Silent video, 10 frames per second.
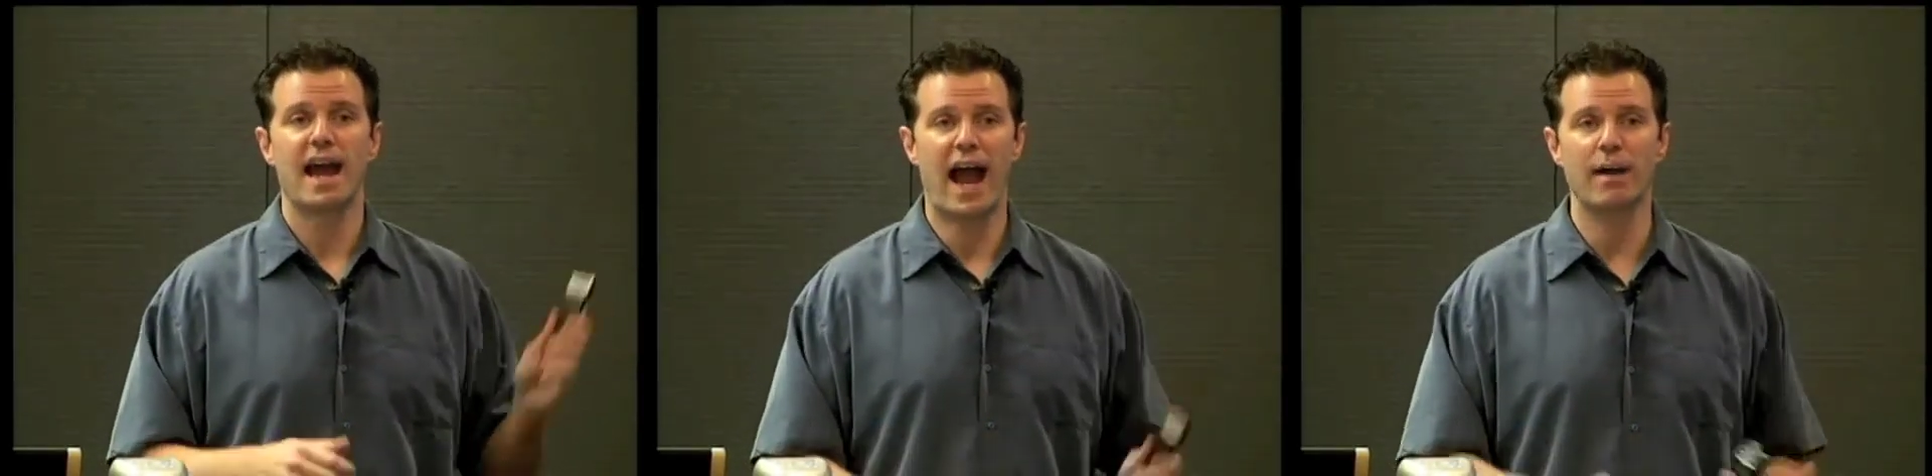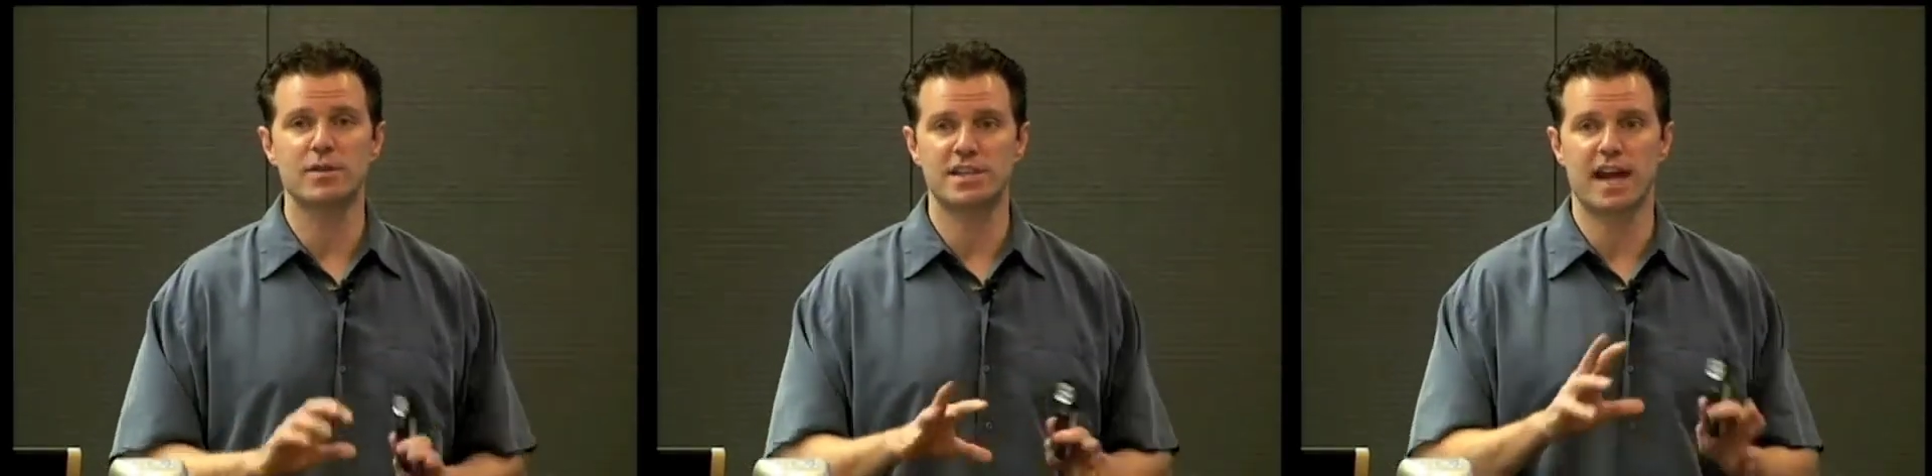I
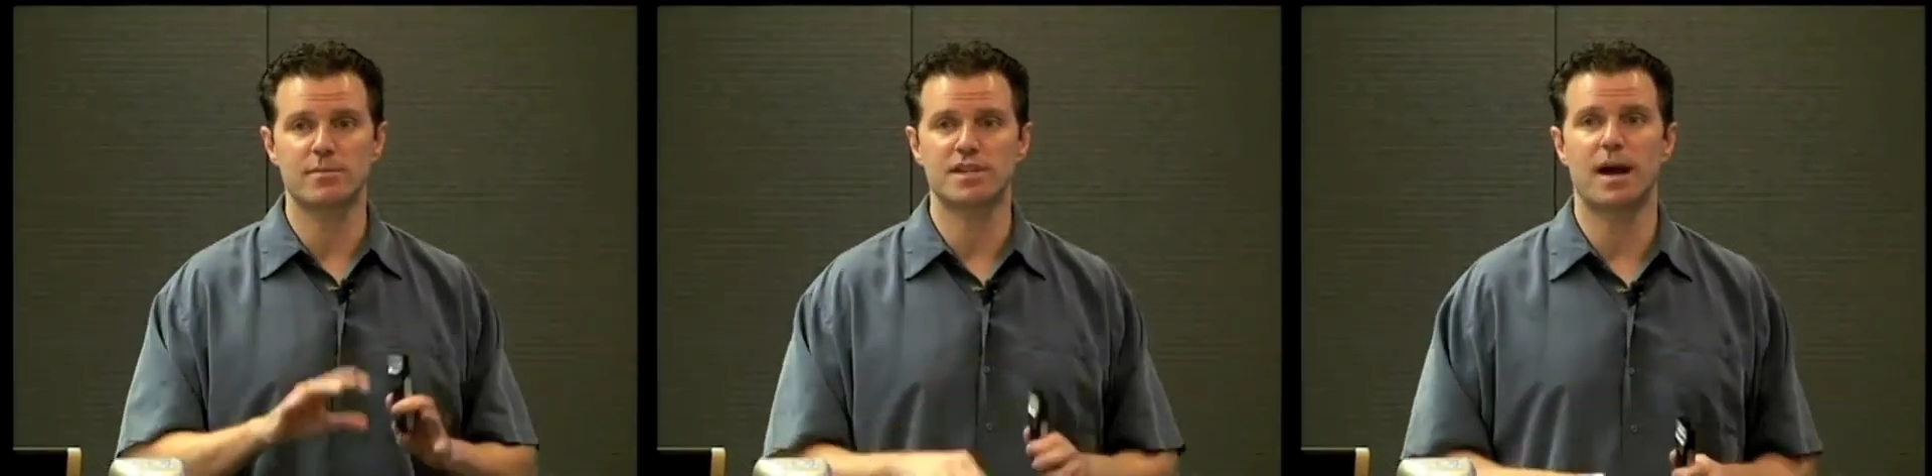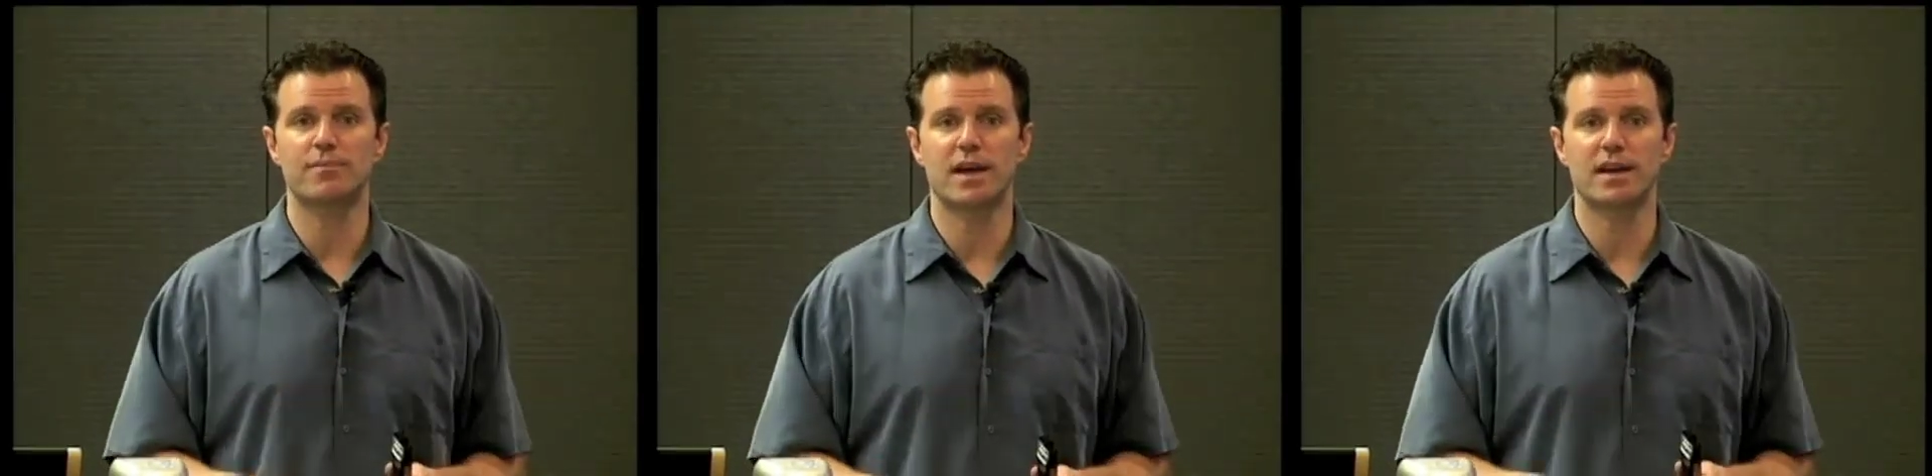would send him
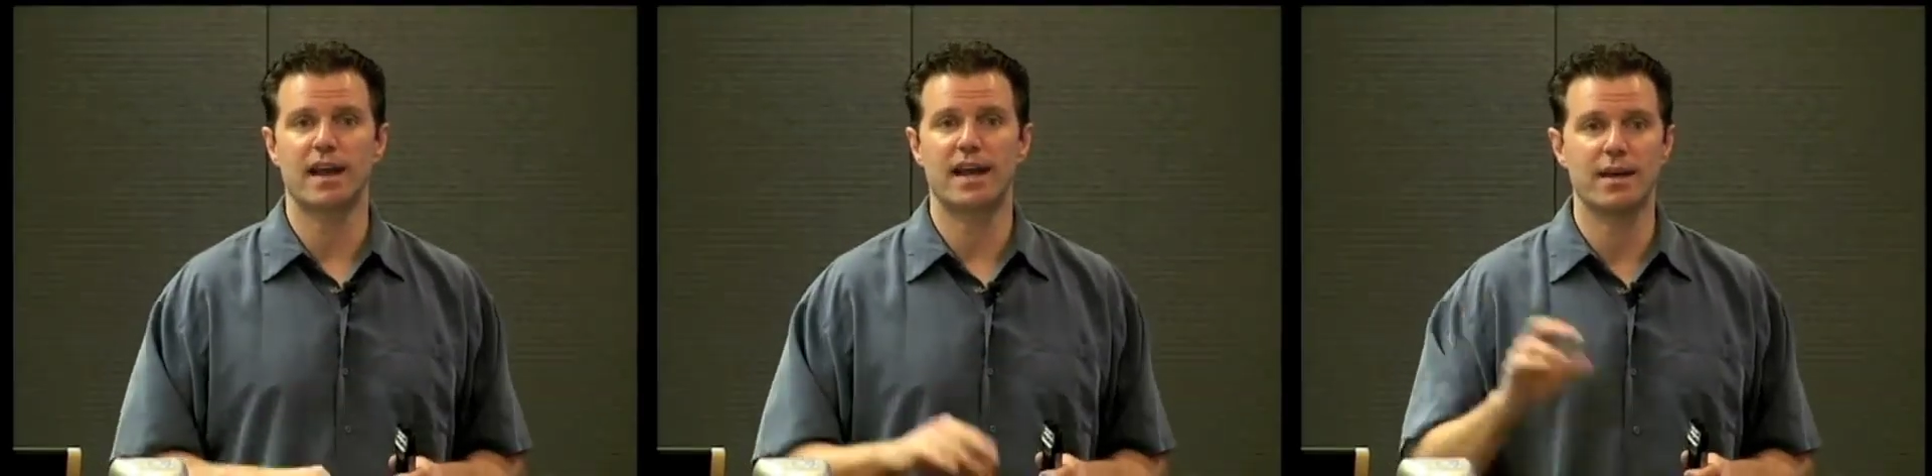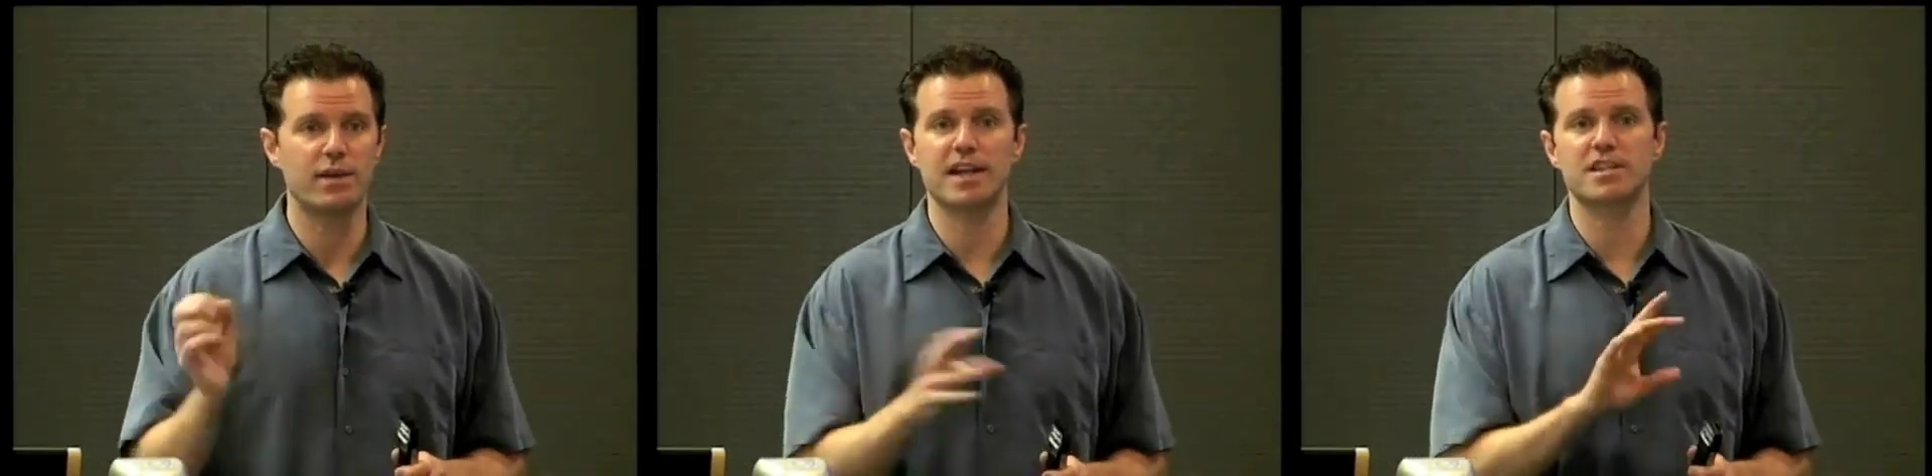something, and
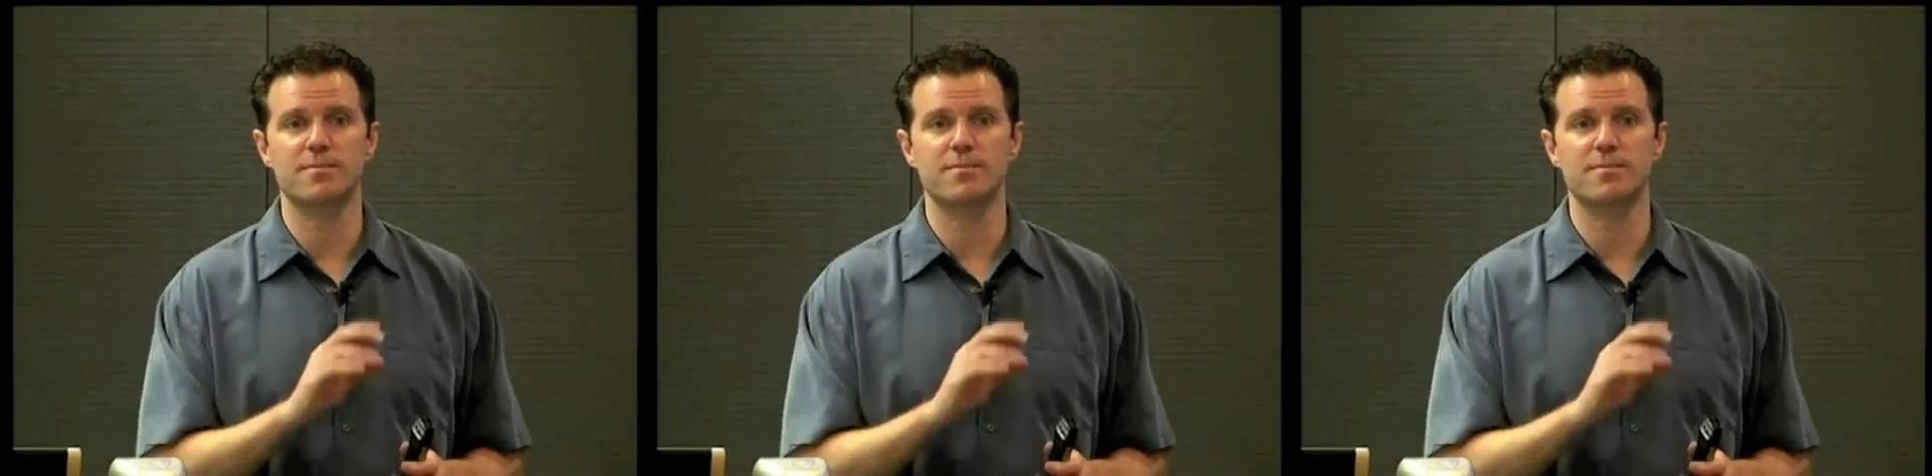he would instant